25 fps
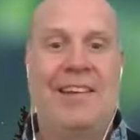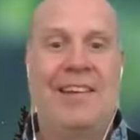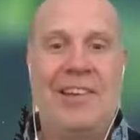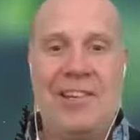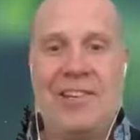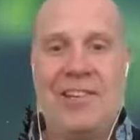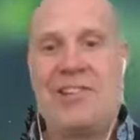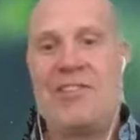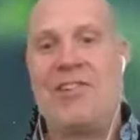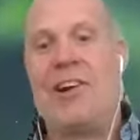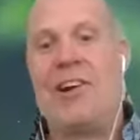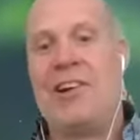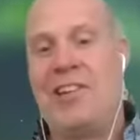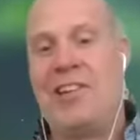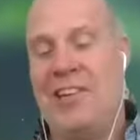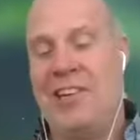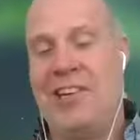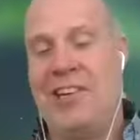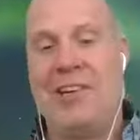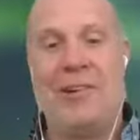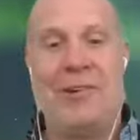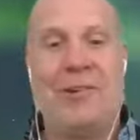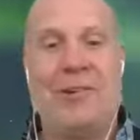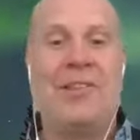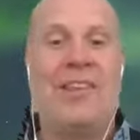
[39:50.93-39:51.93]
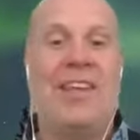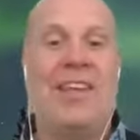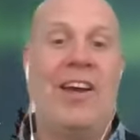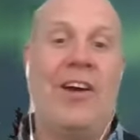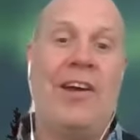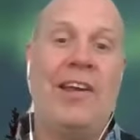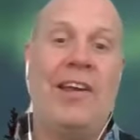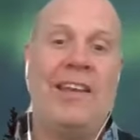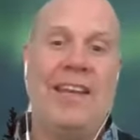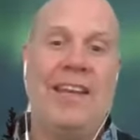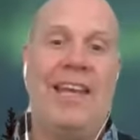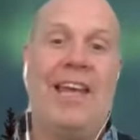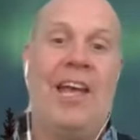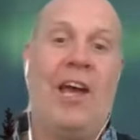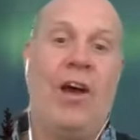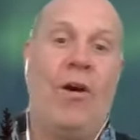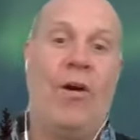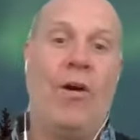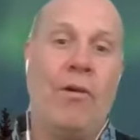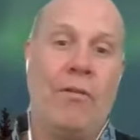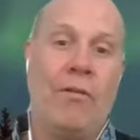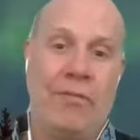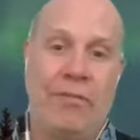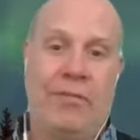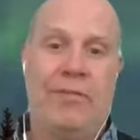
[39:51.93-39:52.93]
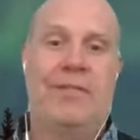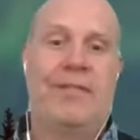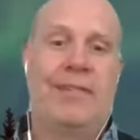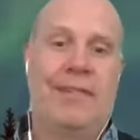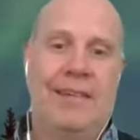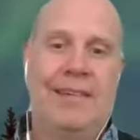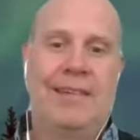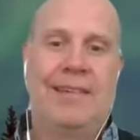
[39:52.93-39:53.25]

structure or the idea of